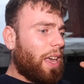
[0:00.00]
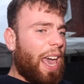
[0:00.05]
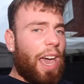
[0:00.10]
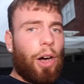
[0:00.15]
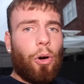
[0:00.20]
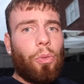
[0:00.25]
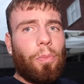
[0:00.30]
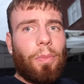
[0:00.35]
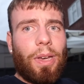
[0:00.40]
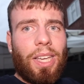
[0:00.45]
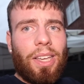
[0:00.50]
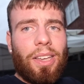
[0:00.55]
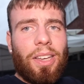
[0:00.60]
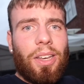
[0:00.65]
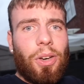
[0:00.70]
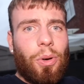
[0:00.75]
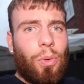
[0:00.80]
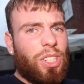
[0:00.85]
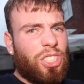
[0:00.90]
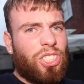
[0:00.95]
help me,
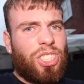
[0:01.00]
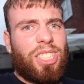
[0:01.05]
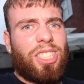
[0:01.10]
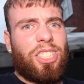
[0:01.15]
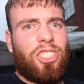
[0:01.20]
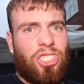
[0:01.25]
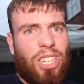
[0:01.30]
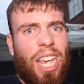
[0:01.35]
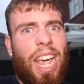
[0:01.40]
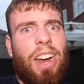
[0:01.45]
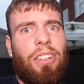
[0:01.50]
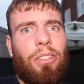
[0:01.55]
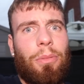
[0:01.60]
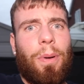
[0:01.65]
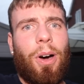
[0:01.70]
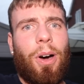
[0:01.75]
which is the scary